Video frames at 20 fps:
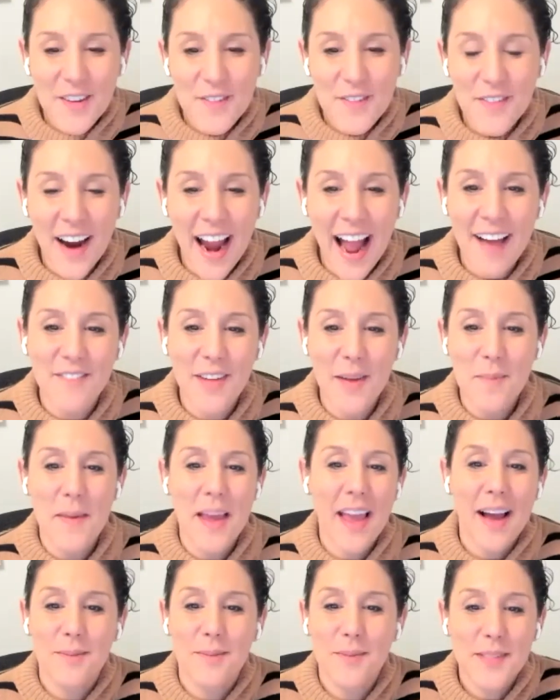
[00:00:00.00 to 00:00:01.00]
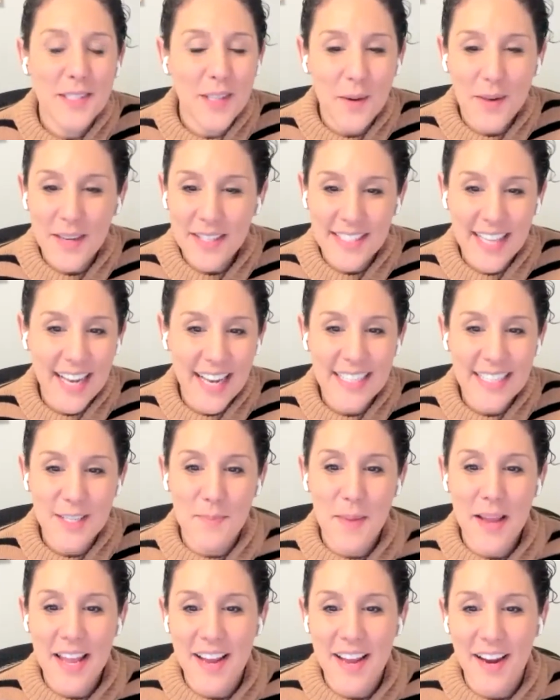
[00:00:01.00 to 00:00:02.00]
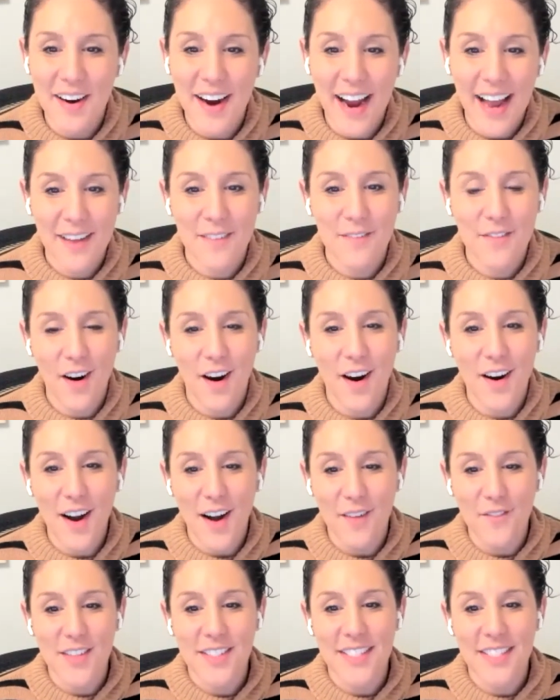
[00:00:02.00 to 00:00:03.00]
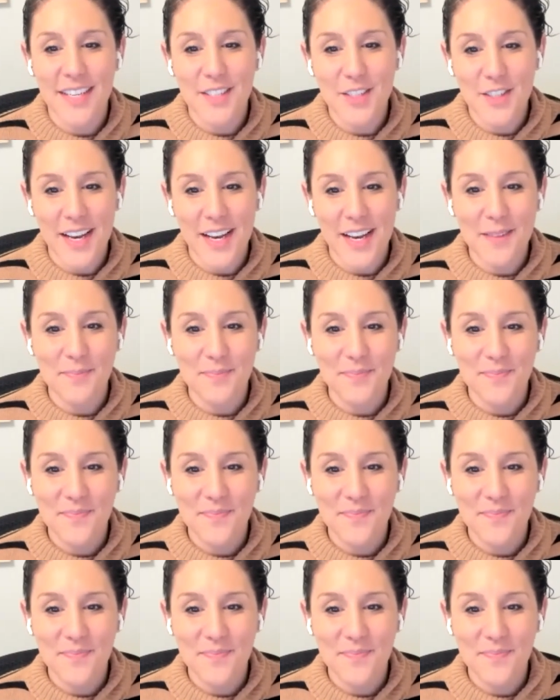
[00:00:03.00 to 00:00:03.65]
you for having me. I'm so excited to be here and for our conversation.